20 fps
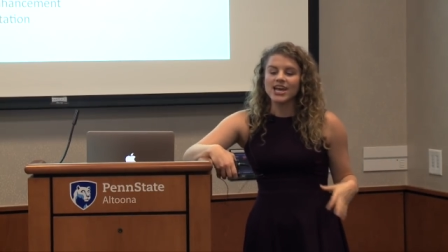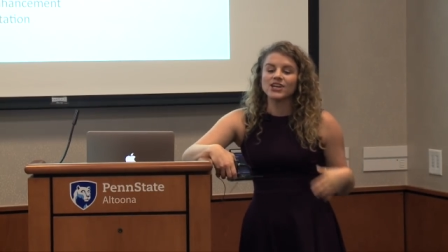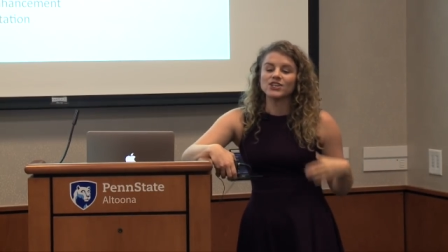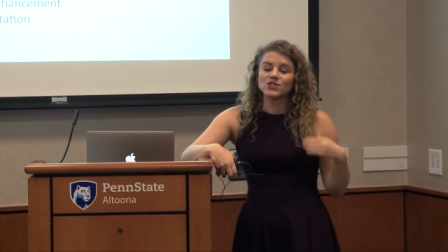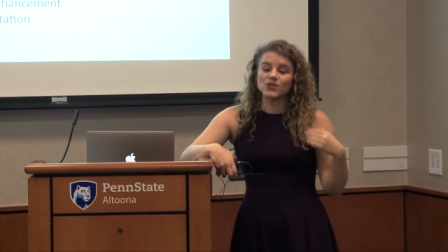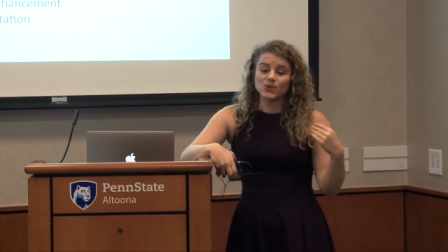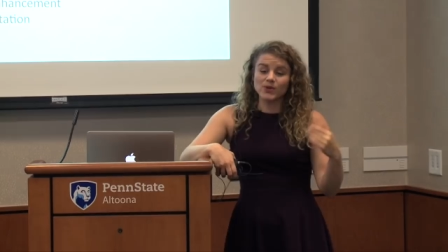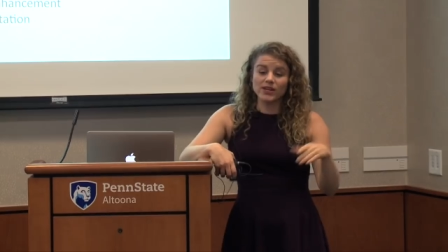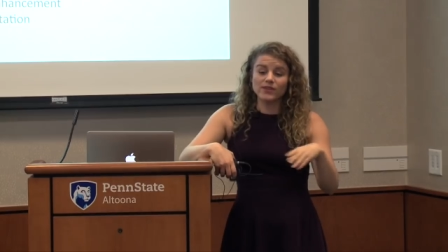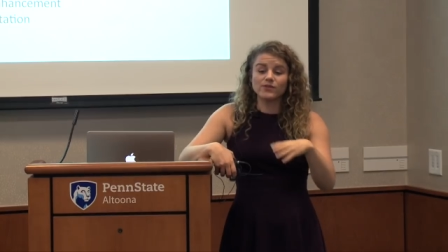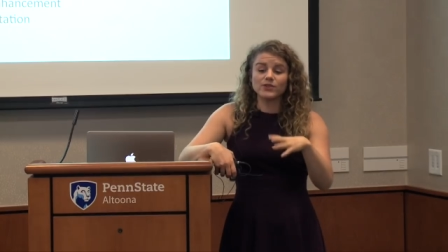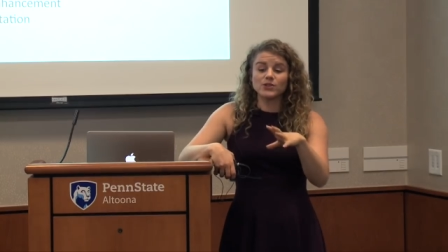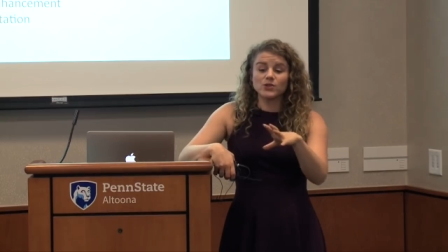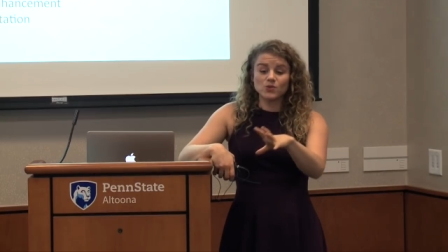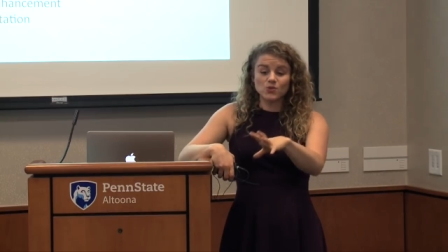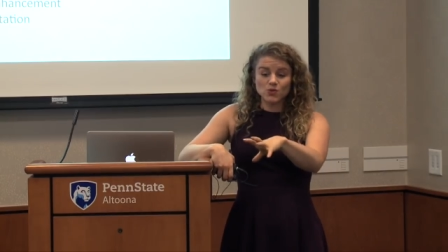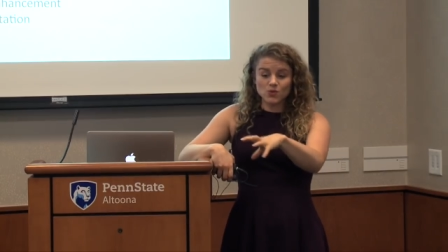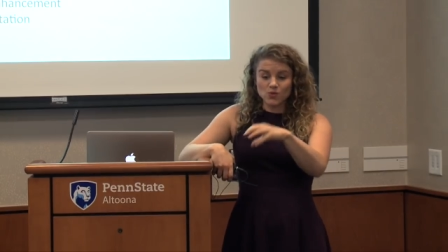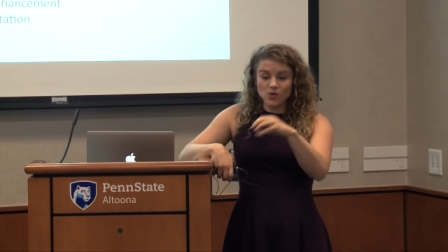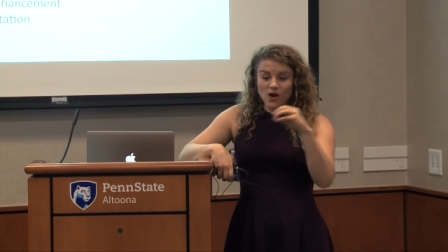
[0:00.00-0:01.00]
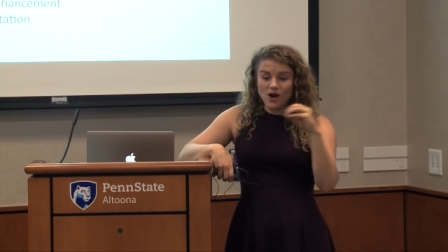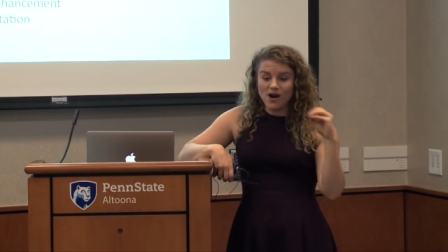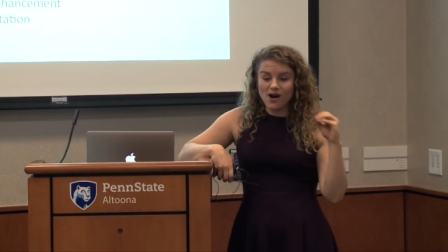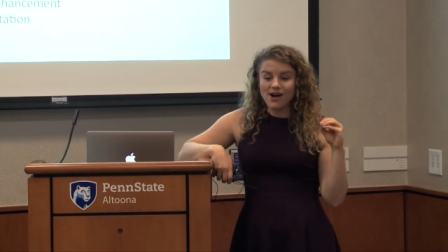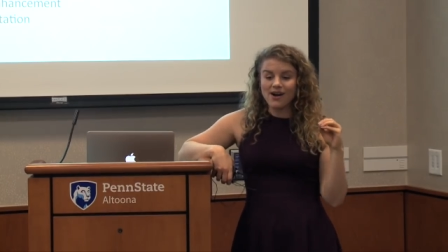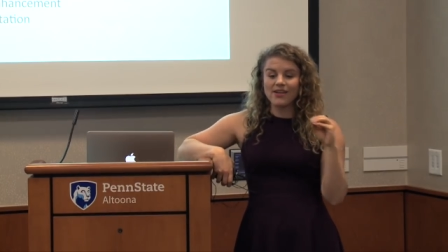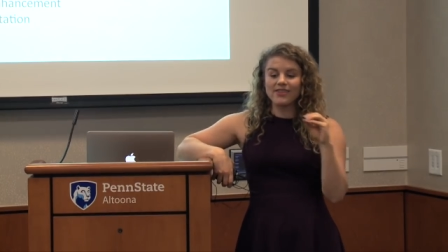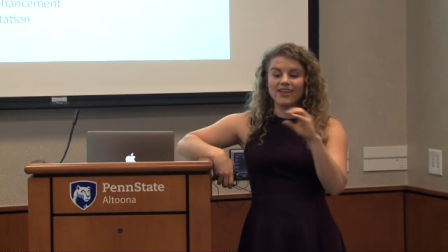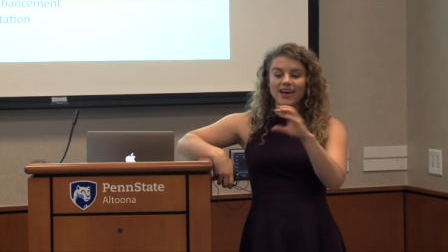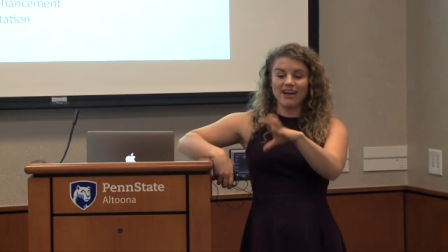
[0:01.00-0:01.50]
So whenever you
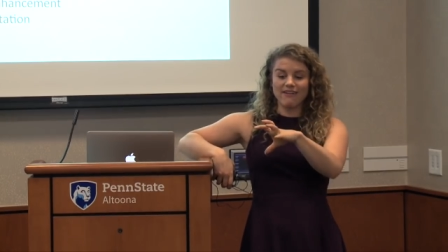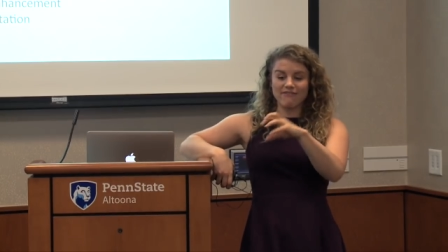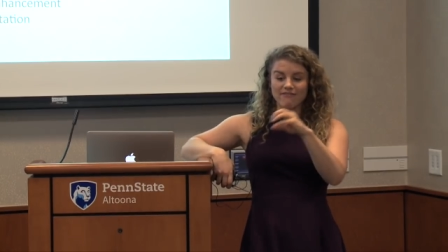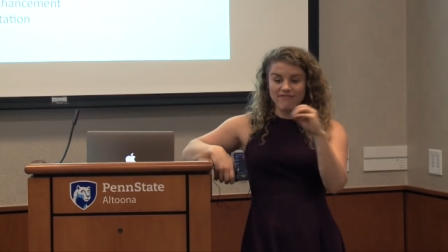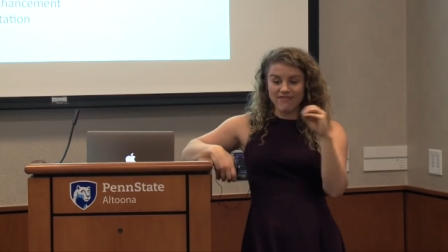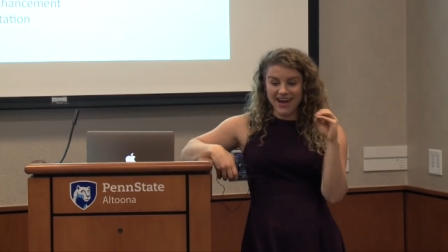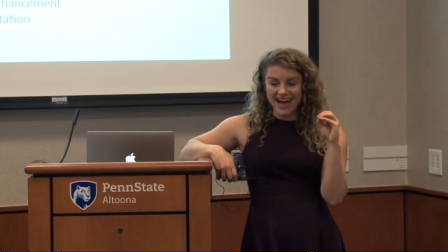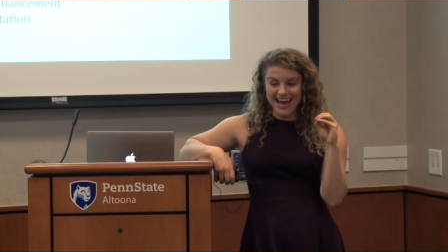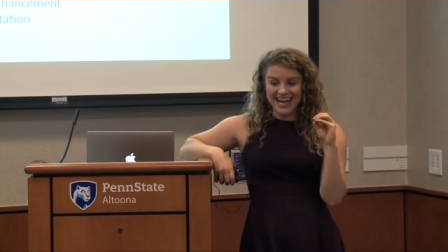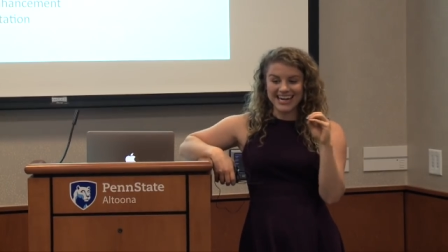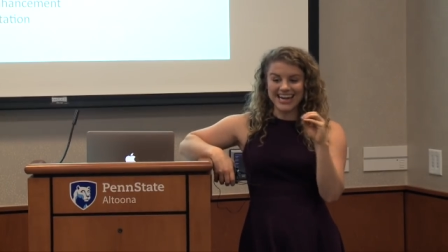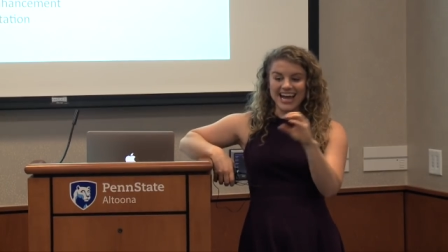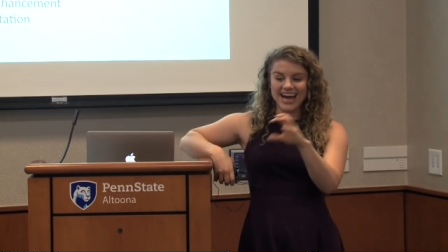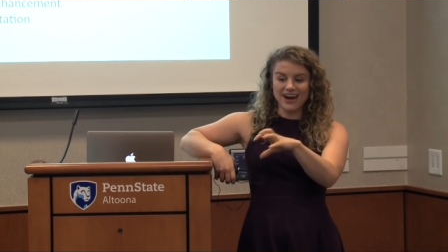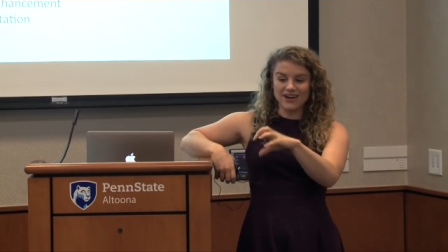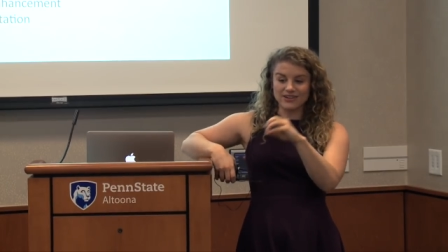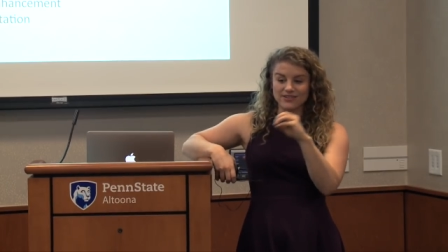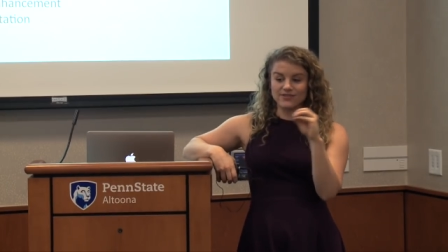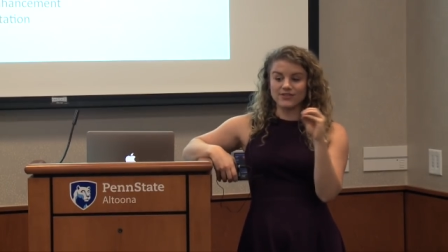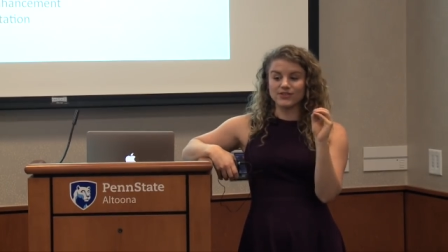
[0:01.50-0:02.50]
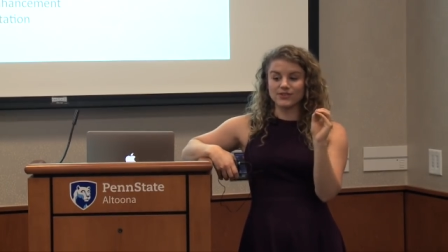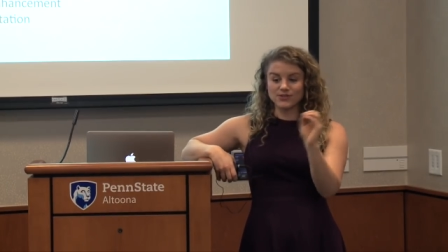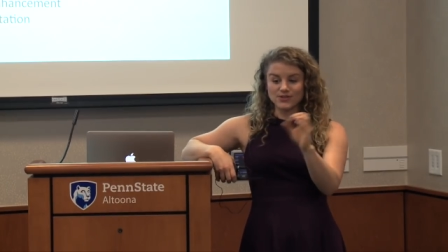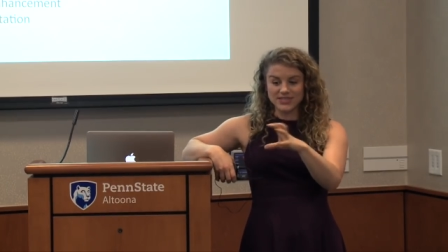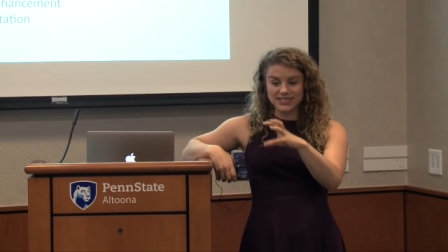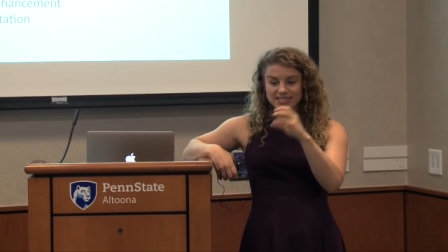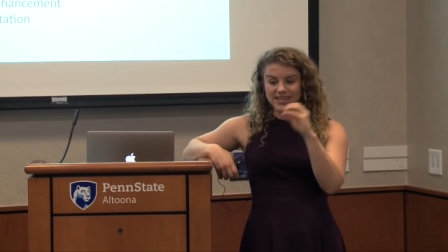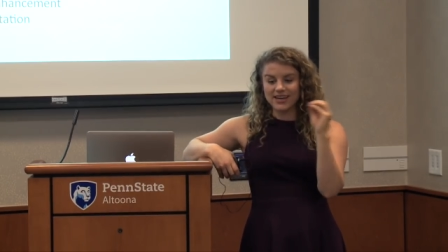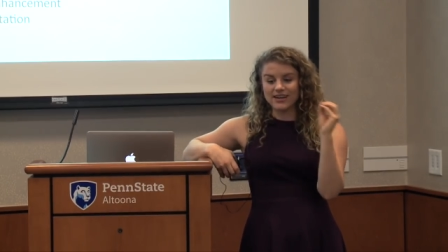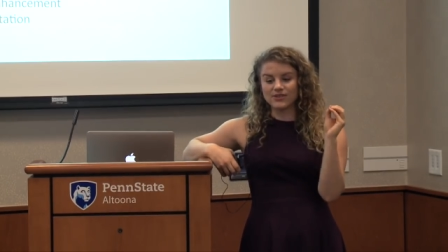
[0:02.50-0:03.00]
draw that fat out of those
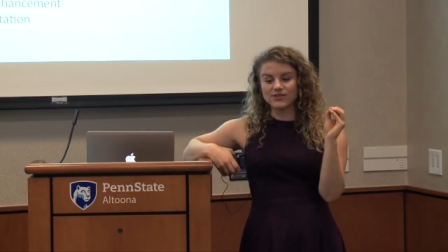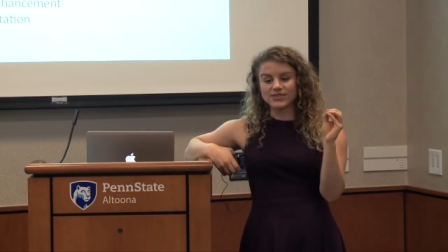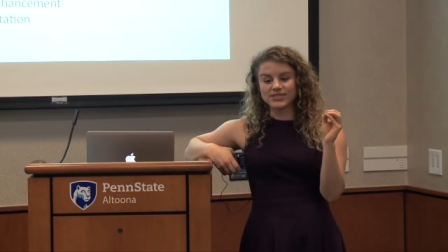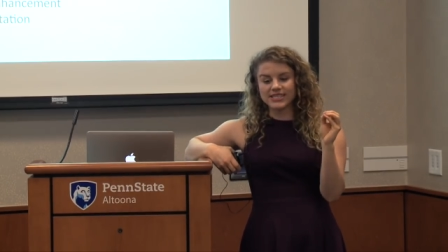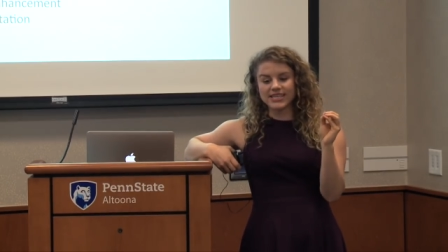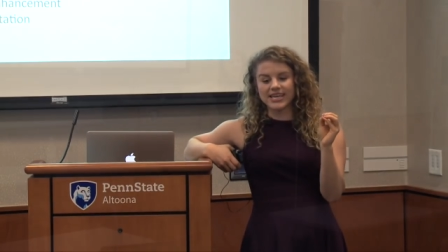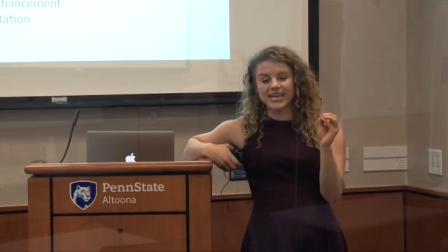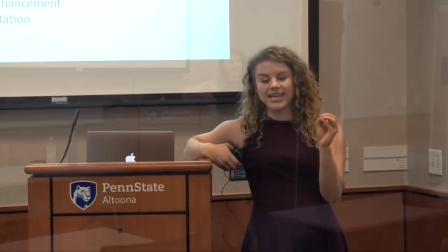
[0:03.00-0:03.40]
cells,